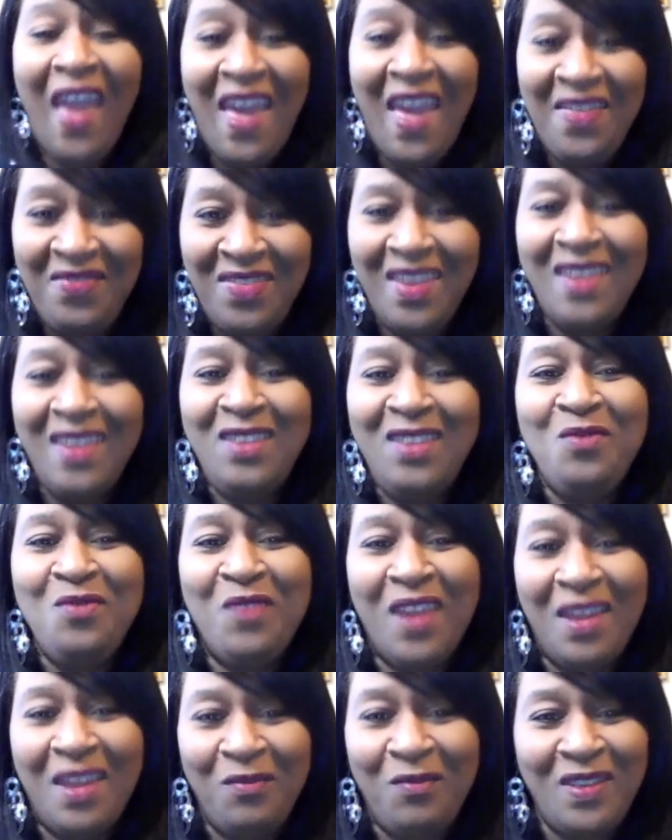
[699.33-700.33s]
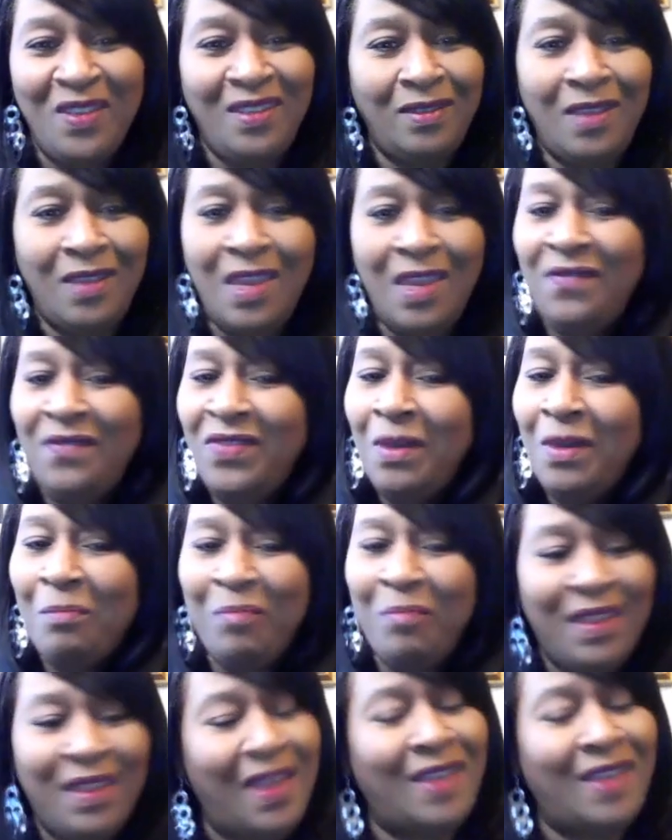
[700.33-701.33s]
And then you can receive the
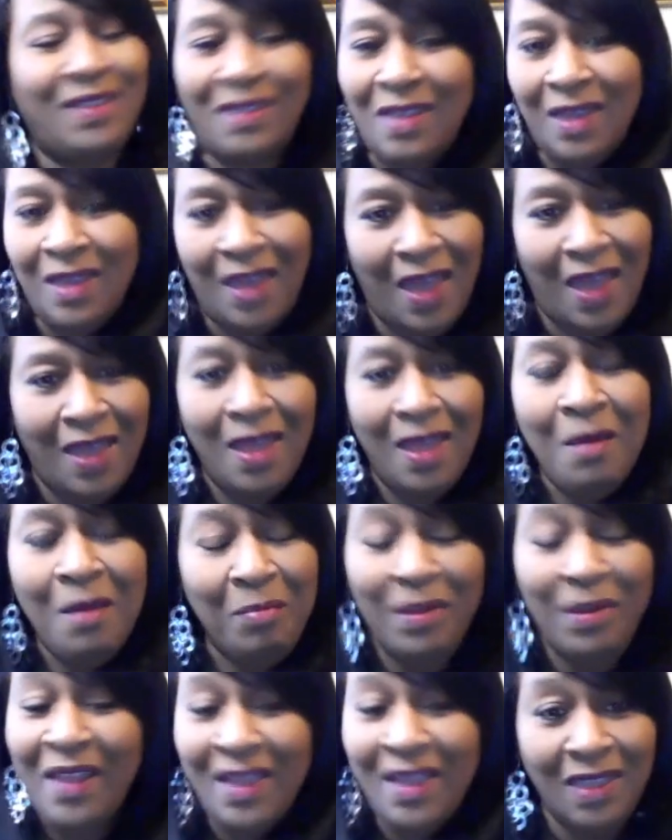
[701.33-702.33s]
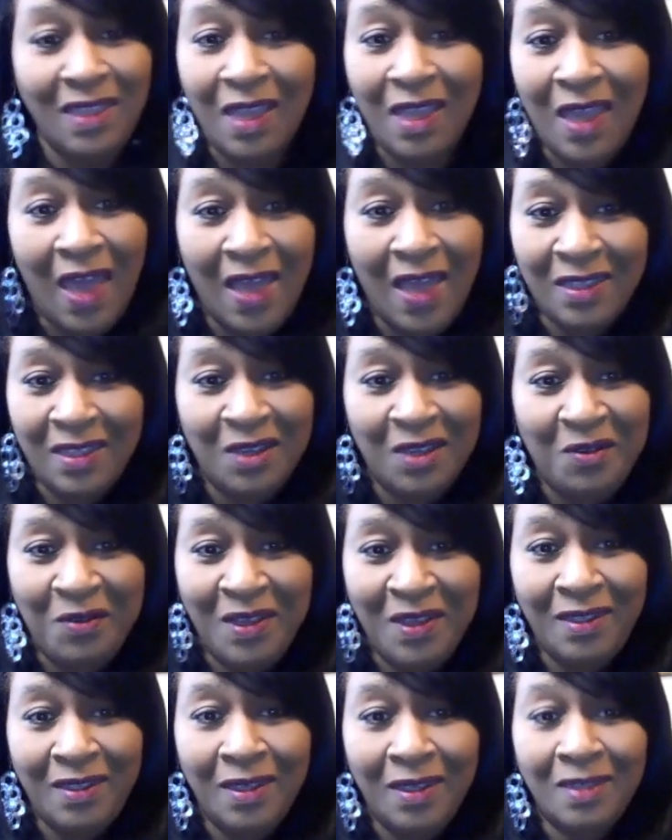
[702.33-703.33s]
blessed
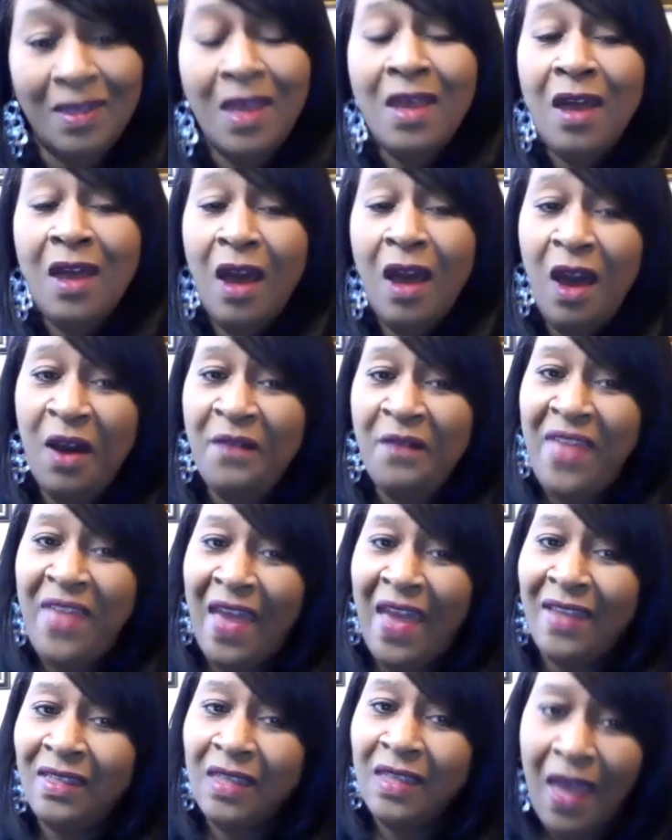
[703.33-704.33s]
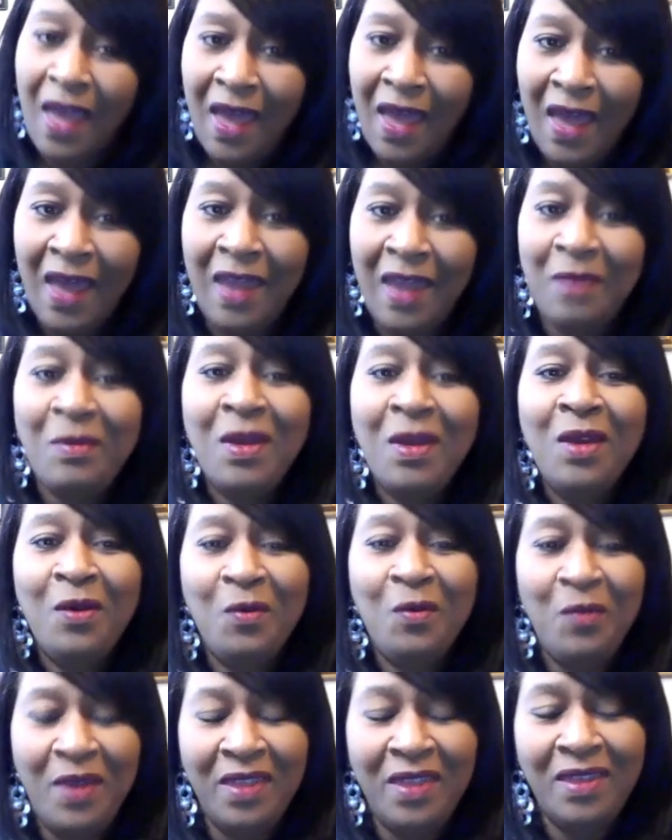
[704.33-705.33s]
consequences of that time
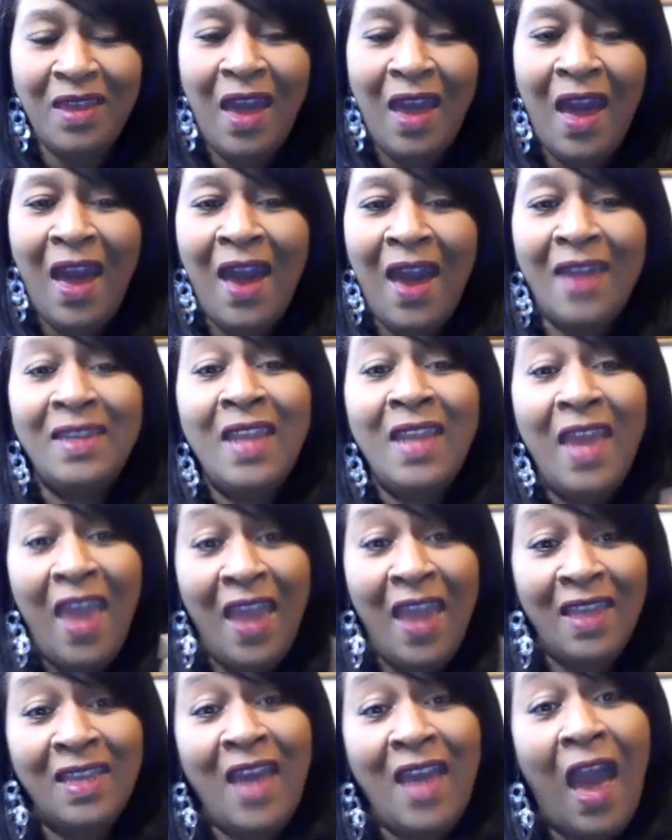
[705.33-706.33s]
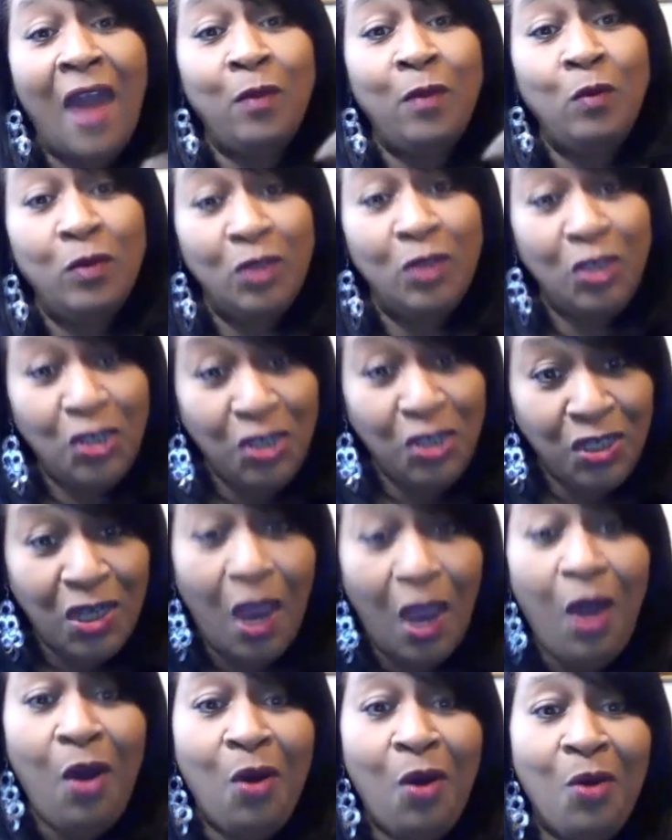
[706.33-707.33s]
with God, and God will
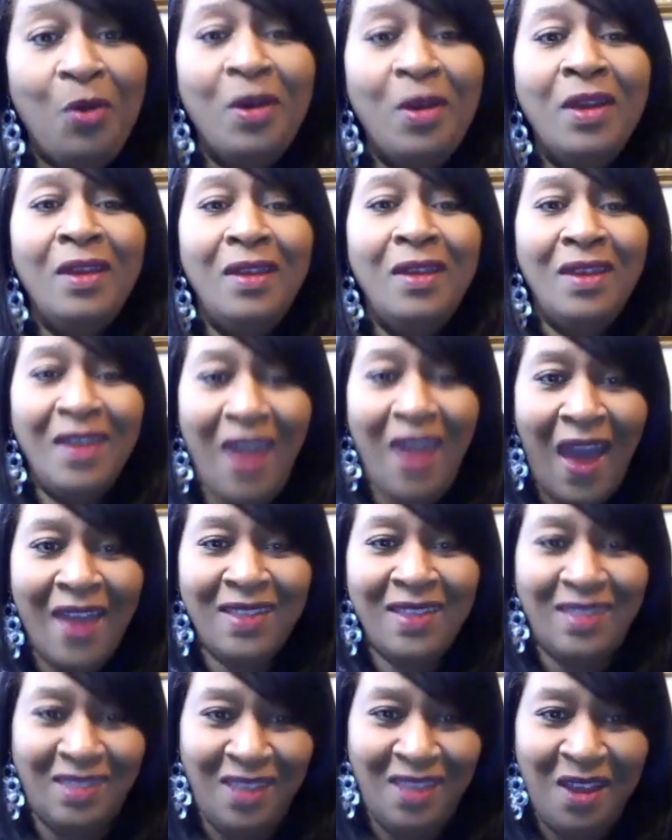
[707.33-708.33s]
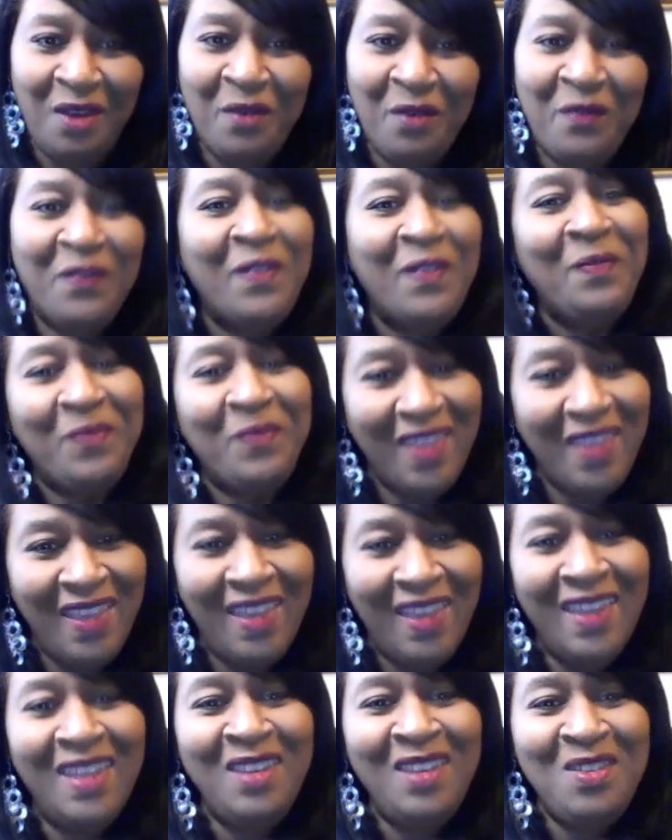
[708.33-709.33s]
show God's self
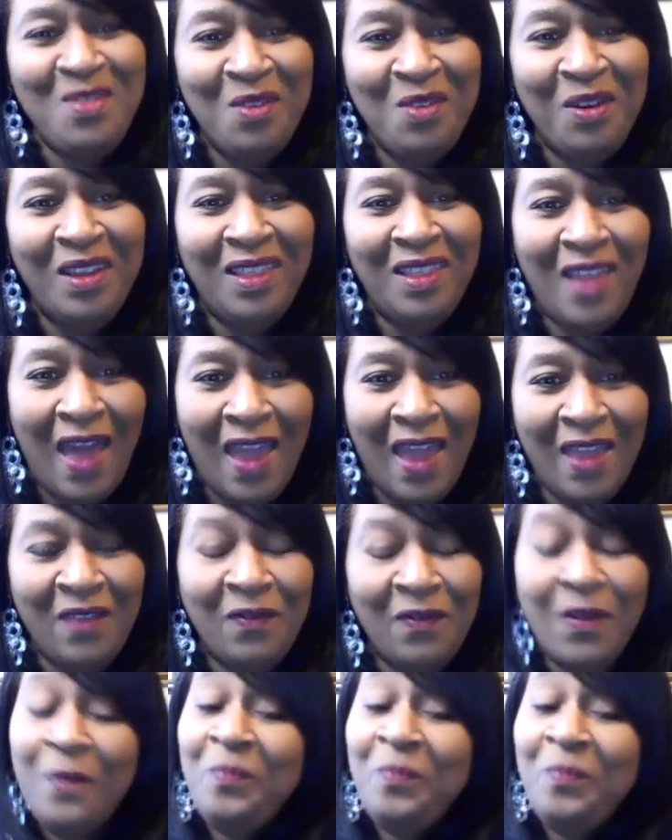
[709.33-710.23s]
in your life.